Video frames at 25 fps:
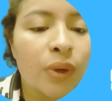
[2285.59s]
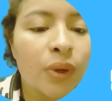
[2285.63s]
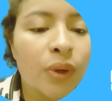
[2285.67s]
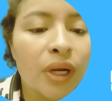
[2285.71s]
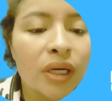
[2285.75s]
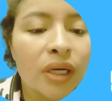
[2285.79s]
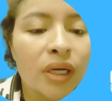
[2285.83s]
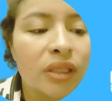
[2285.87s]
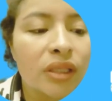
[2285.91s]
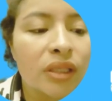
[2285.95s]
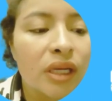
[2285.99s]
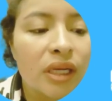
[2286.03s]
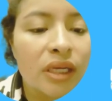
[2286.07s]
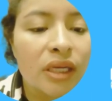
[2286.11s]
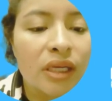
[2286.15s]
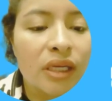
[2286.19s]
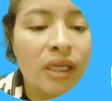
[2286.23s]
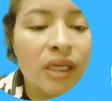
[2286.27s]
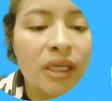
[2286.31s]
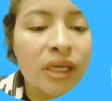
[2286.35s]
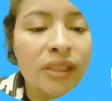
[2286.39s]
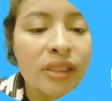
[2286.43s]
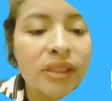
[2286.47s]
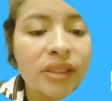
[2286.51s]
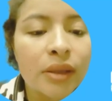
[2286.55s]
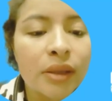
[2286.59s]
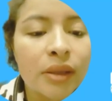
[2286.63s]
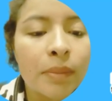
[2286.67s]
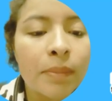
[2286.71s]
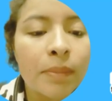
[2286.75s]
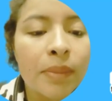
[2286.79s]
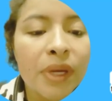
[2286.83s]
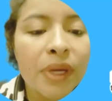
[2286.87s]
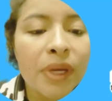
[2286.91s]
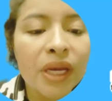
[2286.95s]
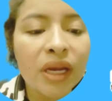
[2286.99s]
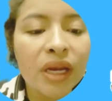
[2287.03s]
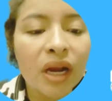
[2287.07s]
it
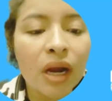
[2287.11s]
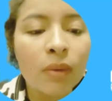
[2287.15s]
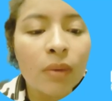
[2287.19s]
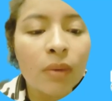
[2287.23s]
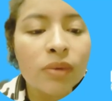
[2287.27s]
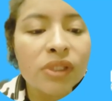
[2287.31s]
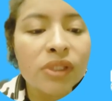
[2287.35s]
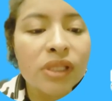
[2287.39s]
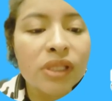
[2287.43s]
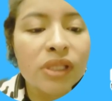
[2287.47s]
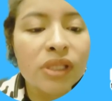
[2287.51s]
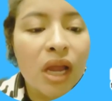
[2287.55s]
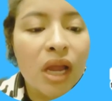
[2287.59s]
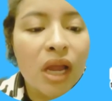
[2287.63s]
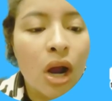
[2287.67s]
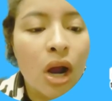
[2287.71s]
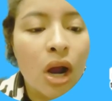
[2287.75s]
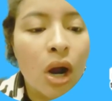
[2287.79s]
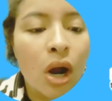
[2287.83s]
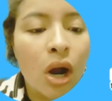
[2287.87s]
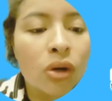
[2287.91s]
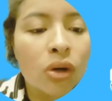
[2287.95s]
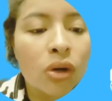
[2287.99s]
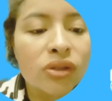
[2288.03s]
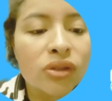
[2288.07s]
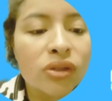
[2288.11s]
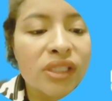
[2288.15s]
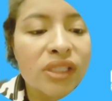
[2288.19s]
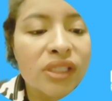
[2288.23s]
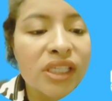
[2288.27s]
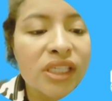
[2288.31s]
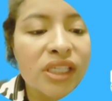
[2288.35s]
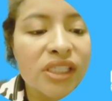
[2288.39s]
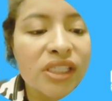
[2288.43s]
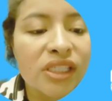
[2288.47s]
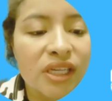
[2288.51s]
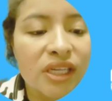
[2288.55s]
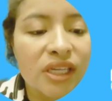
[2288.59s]
becomes
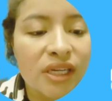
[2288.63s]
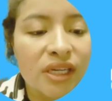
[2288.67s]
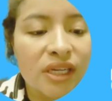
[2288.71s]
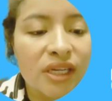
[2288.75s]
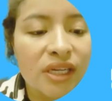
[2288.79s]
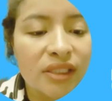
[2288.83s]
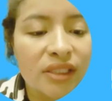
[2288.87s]
oxygenated.